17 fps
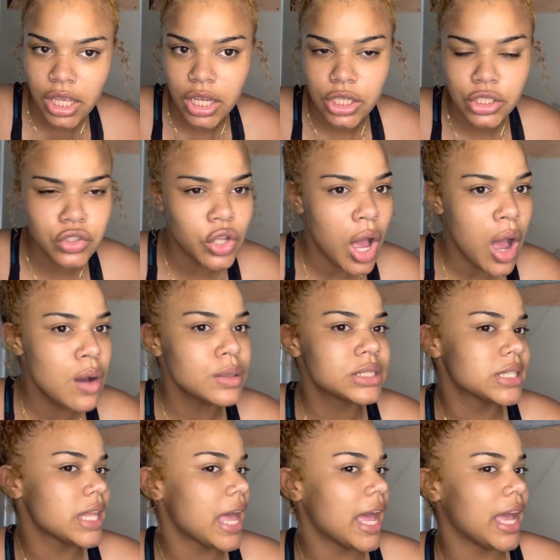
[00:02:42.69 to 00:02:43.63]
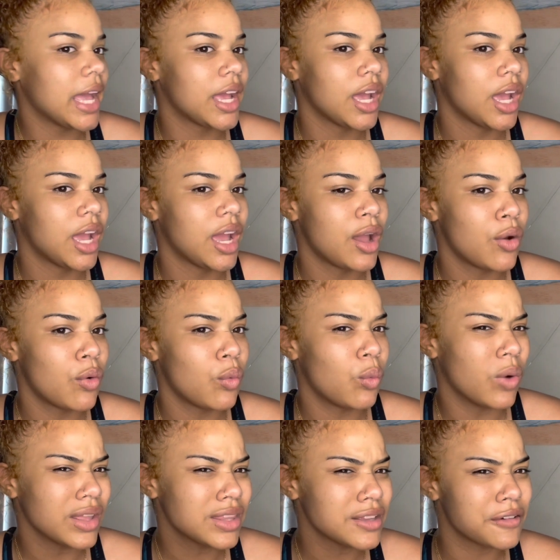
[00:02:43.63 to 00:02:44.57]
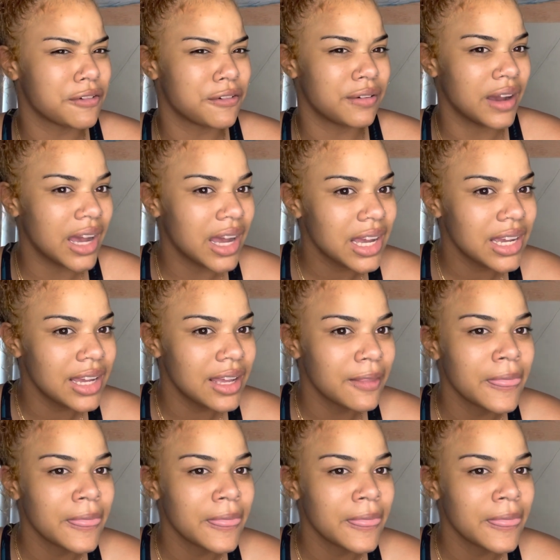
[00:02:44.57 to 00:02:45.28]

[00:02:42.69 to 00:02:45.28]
So I was like, what the fuck?